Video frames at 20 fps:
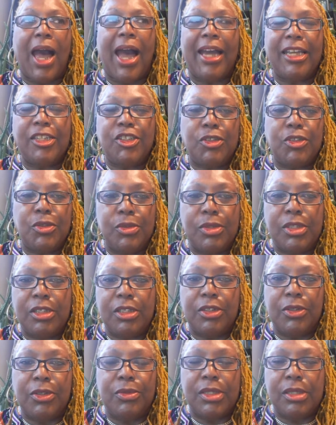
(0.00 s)
I choose
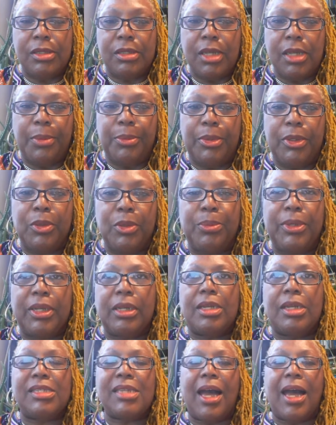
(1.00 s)
to use the W
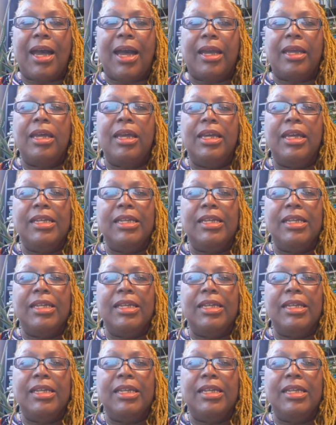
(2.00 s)
because I